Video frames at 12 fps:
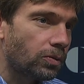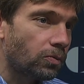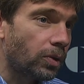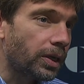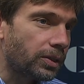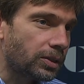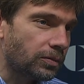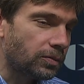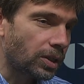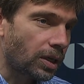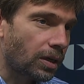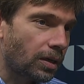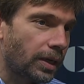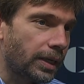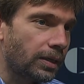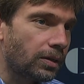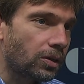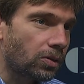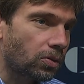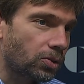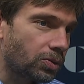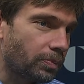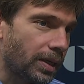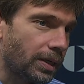relative decline
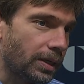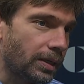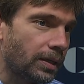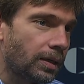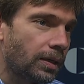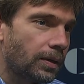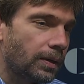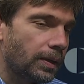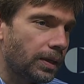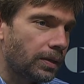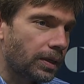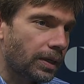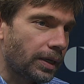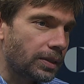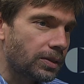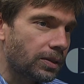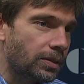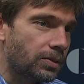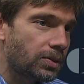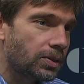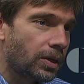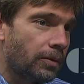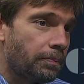across many indicators.